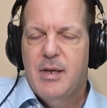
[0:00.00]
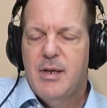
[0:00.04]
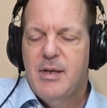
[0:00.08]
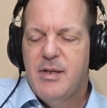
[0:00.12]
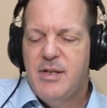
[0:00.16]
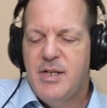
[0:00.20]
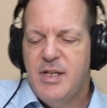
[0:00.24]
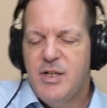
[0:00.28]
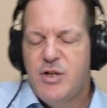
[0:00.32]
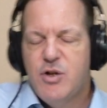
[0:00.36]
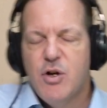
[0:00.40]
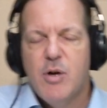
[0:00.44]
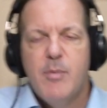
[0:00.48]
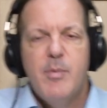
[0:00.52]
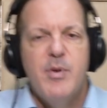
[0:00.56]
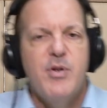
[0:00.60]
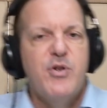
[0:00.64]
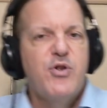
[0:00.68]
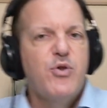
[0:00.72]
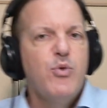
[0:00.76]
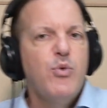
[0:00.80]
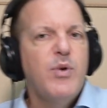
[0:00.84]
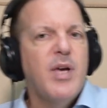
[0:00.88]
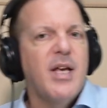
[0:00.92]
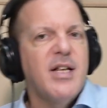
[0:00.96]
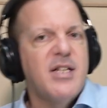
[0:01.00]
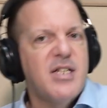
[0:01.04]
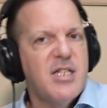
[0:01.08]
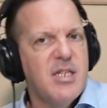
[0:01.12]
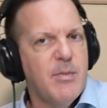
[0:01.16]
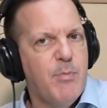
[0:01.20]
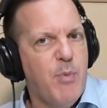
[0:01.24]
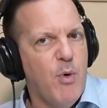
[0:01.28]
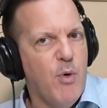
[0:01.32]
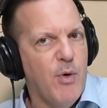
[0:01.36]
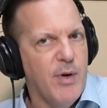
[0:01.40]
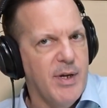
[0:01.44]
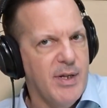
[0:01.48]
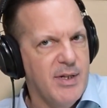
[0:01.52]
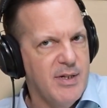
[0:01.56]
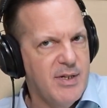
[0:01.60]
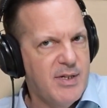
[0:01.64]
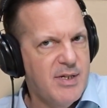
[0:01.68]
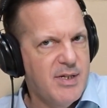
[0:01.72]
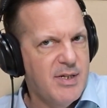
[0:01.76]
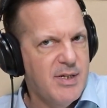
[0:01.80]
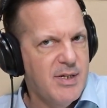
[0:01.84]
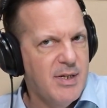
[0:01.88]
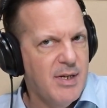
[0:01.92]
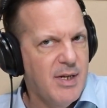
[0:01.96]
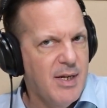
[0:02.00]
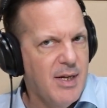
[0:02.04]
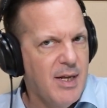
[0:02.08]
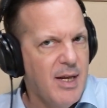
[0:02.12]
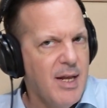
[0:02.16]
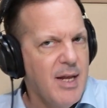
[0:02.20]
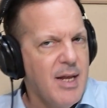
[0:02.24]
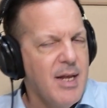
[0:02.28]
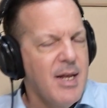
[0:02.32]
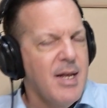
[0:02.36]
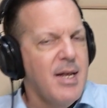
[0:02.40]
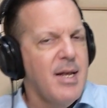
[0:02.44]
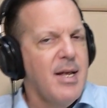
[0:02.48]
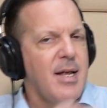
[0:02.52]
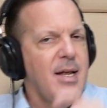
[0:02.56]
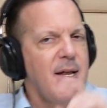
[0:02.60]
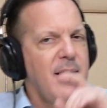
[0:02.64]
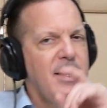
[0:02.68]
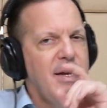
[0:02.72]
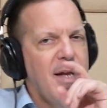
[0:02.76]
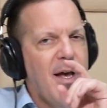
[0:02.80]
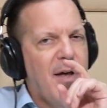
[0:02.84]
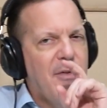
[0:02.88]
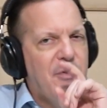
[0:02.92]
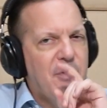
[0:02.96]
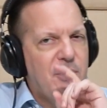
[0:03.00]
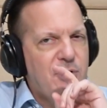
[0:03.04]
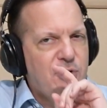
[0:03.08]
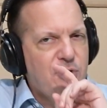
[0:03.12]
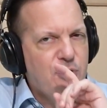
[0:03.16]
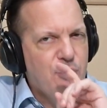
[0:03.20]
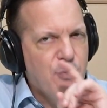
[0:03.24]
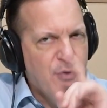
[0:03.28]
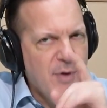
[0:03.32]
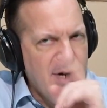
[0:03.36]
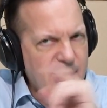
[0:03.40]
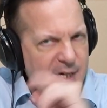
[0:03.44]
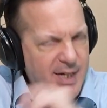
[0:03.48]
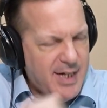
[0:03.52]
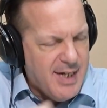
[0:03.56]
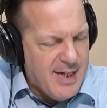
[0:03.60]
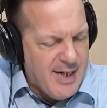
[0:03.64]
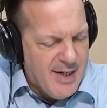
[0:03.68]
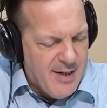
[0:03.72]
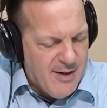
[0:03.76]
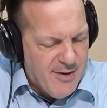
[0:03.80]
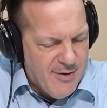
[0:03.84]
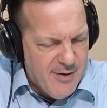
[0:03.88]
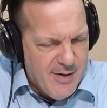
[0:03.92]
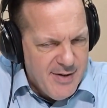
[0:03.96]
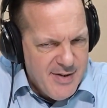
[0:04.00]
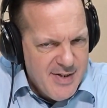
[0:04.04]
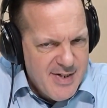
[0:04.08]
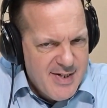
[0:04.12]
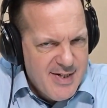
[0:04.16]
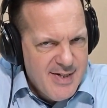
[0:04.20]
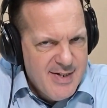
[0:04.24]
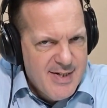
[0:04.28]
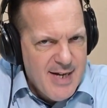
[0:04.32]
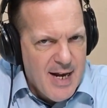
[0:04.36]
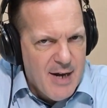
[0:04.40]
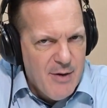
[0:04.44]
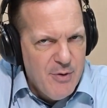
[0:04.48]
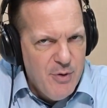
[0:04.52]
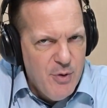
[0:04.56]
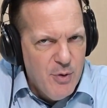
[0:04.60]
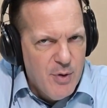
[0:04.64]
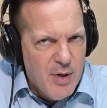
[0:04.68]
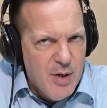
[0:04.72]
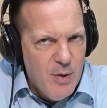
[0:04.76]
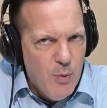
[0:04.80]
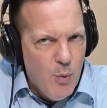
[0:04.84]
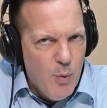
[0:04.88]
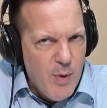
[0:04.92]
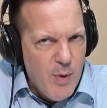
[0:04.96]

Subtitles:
determines who gets the points. Now, the trick here, and this is how you can